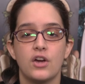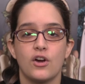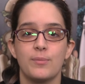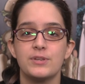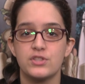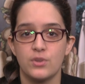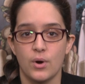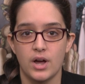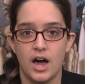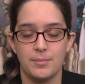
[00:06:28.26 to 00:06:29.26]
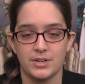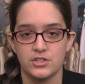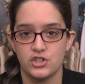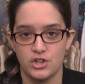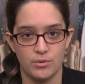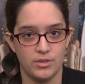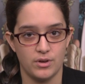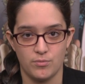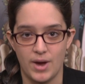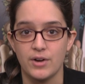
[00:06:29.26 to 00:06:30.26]
Kirby's Thor comics show
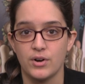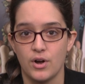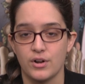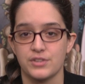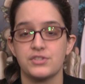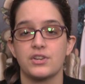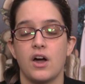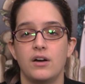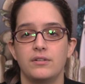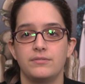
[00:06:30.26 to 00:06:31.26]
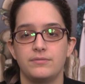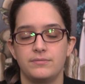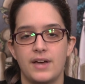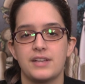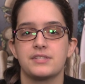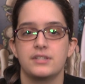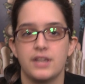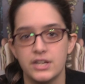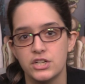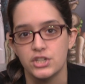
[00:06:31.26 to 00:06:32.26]
the writer and artist's
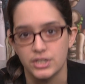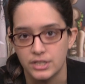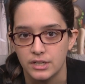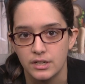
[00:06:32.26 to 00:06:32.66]
fascination.